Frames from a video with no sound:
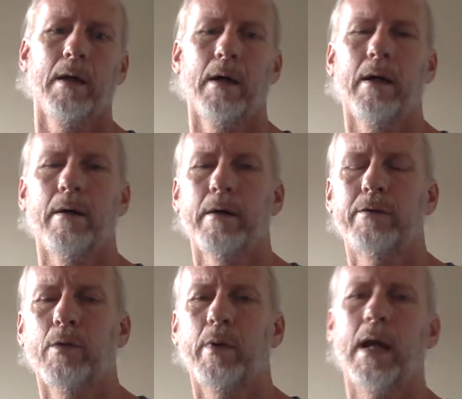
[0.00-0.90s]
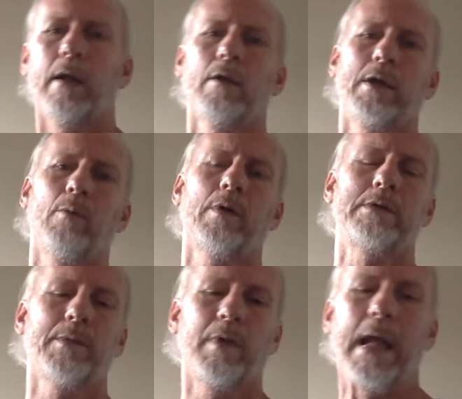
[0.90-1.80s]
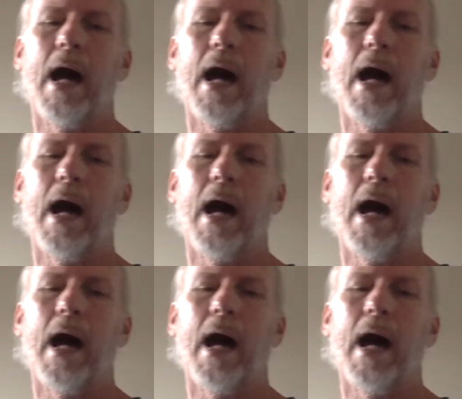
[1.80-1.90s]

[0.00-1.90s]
So we got to look at what some of the